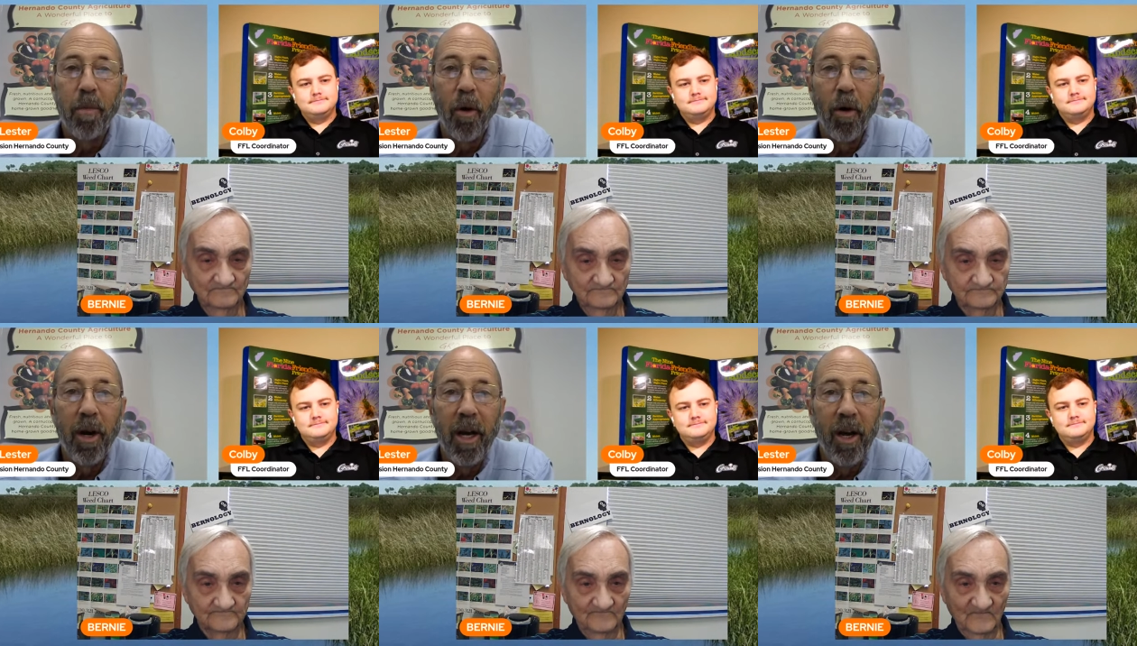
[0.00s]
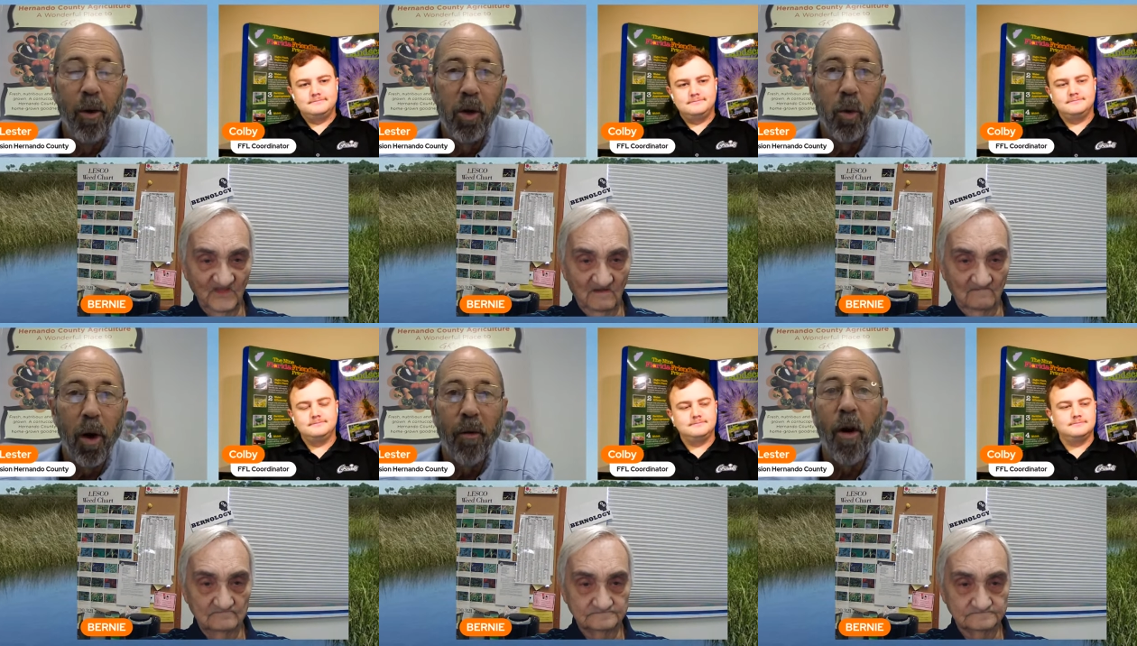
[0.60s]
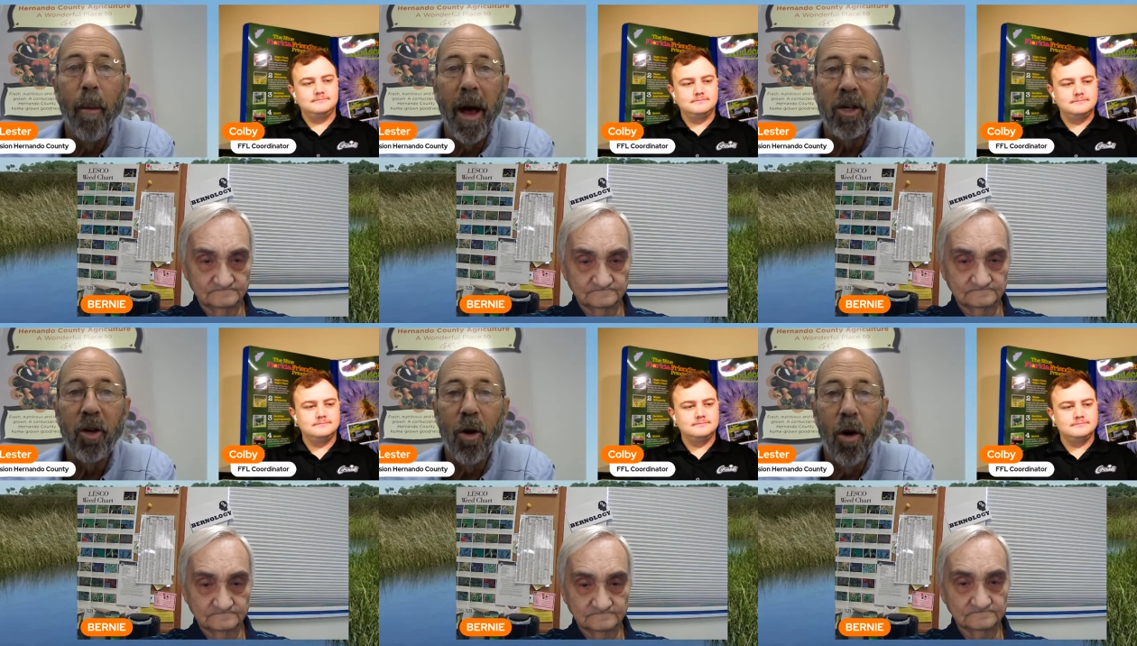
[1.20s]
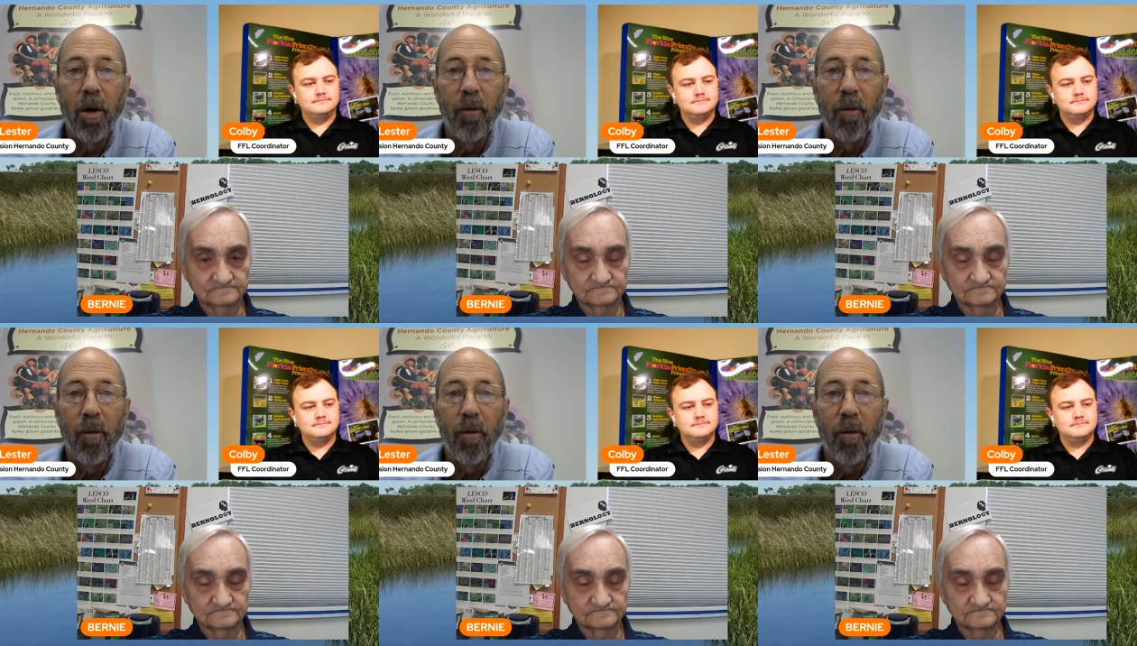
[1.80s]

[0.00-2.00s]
Speaker 1: Bernie, who is one of our Master Gardener